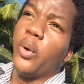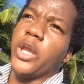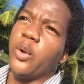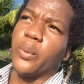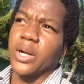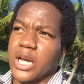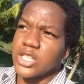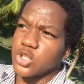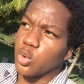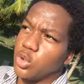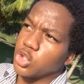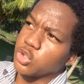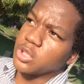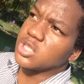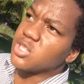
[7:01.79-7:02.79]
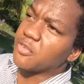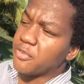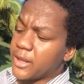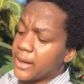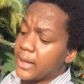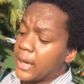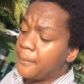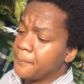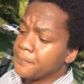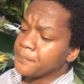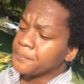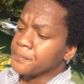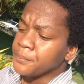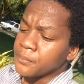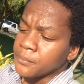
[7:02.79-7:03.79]
he win a Soul Train, stuff like that,
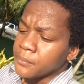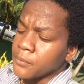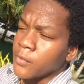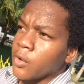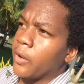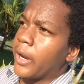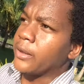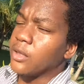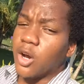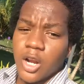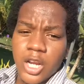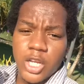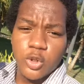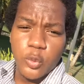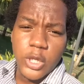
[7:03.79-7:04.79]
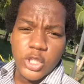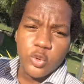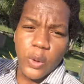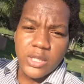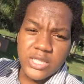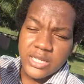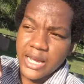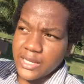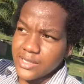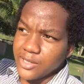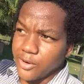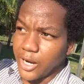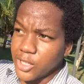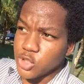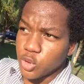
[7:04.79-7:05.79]
right? All we in 2019,
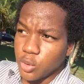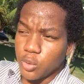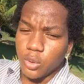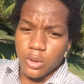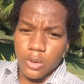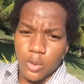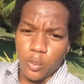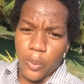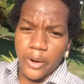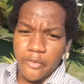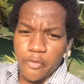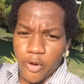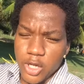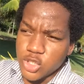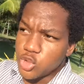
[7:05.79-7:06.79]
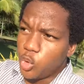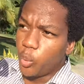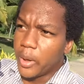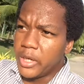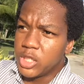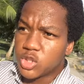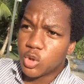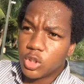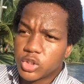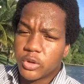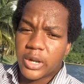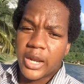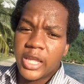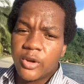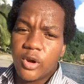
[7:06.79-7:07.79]
right? So when Voice do win his Soul
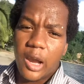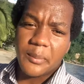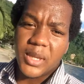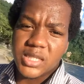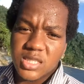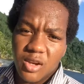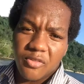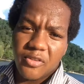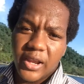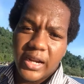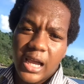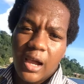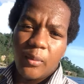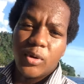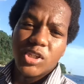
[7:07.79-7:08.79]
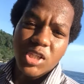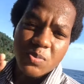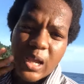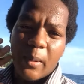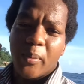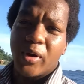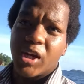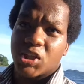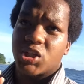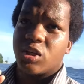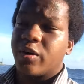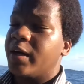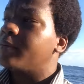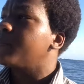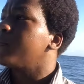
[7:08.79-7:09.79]
Train and he Grammy and stuff like that, it will just be a prediction,
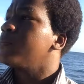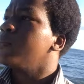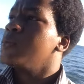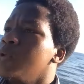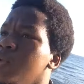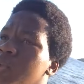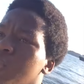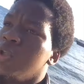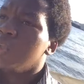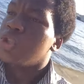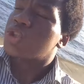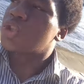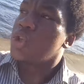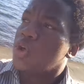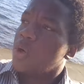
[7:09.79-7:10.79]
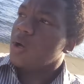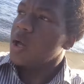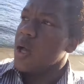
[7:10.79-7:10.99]
right? So